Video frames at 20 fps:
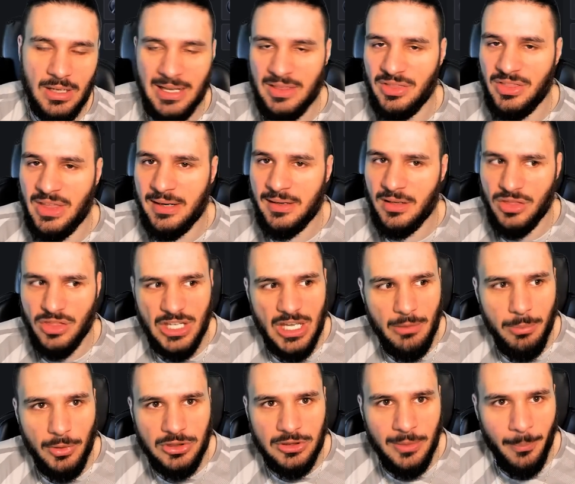And then think
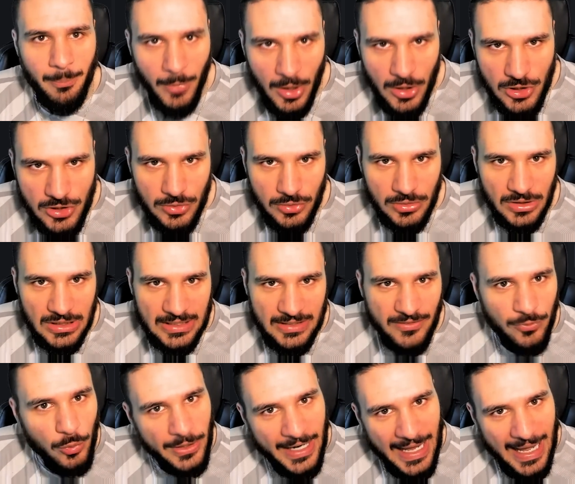about the Martial
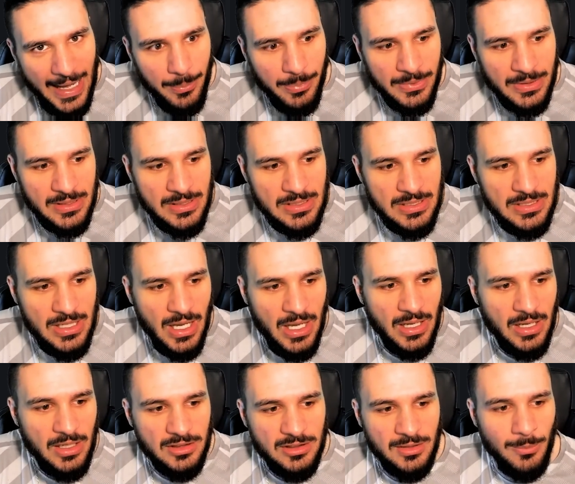Glyph. What happens?
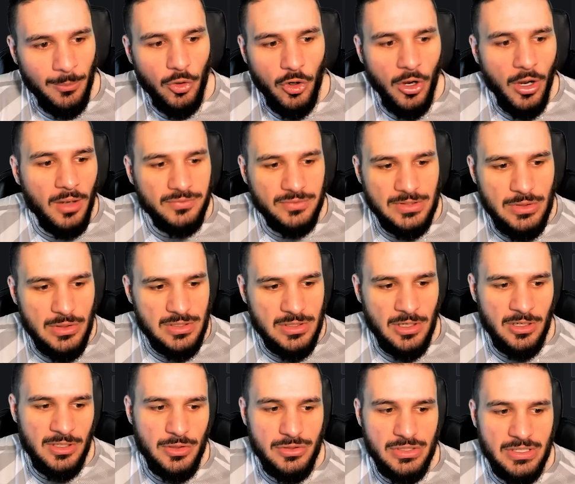The more often you
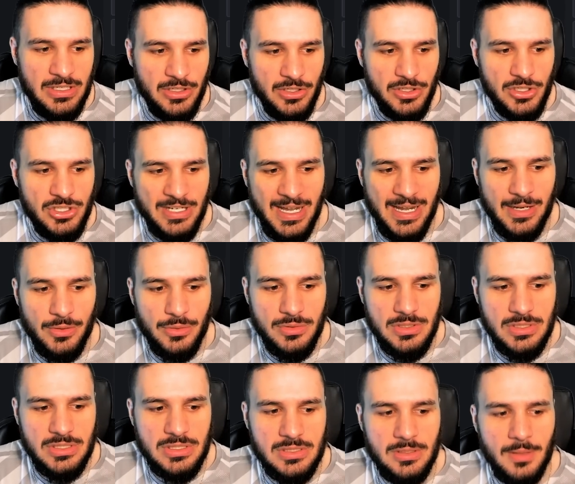start using your
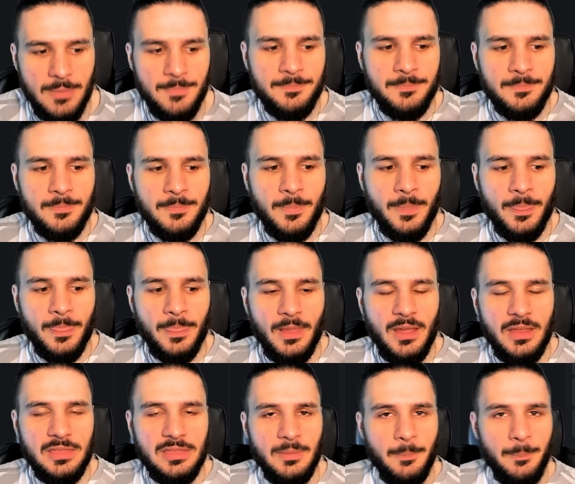shouts,
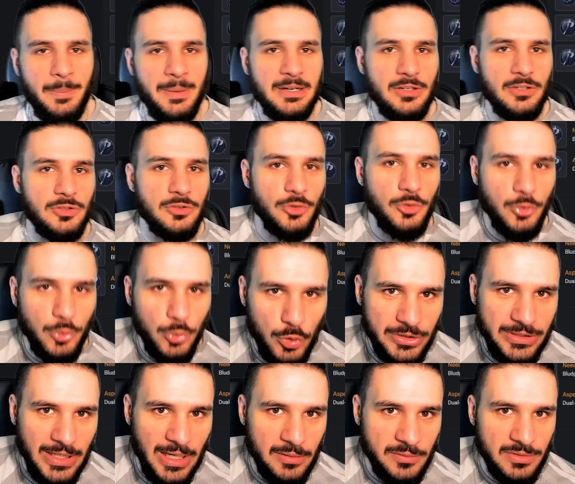the better
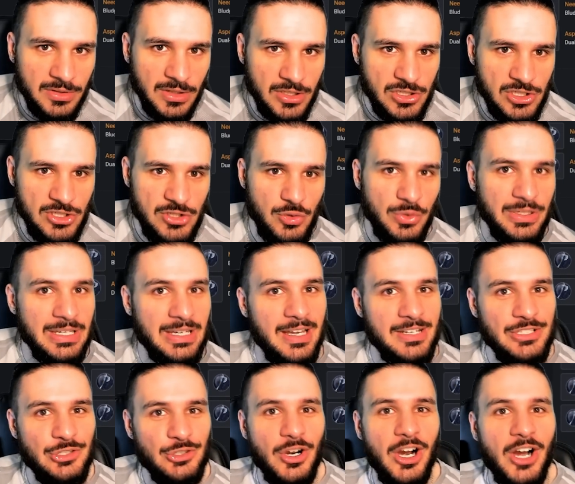cooldown reduction you get
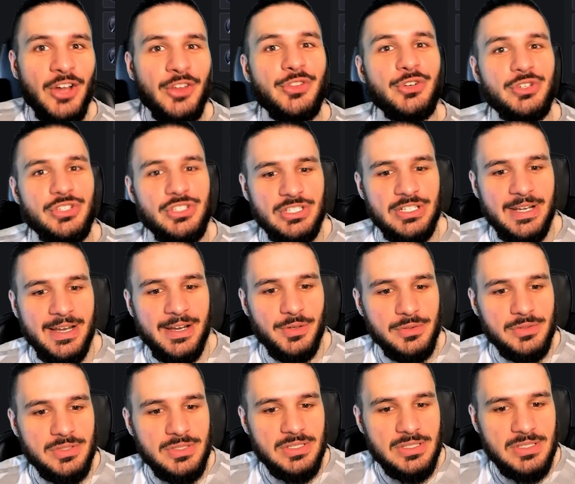on your other
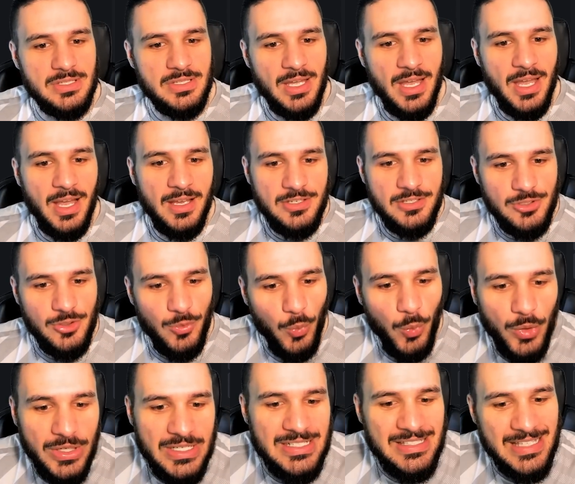shouts. So
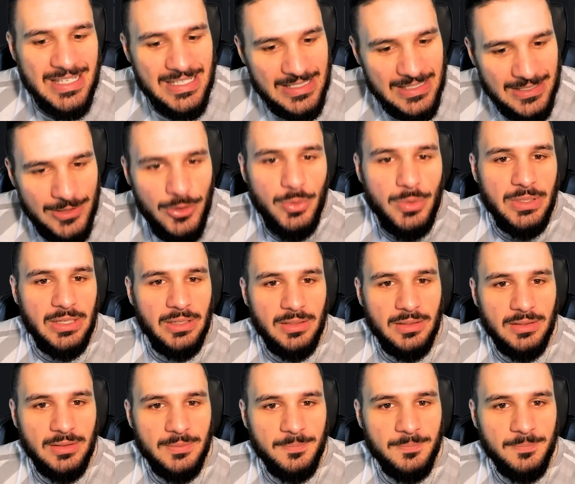what is this doing?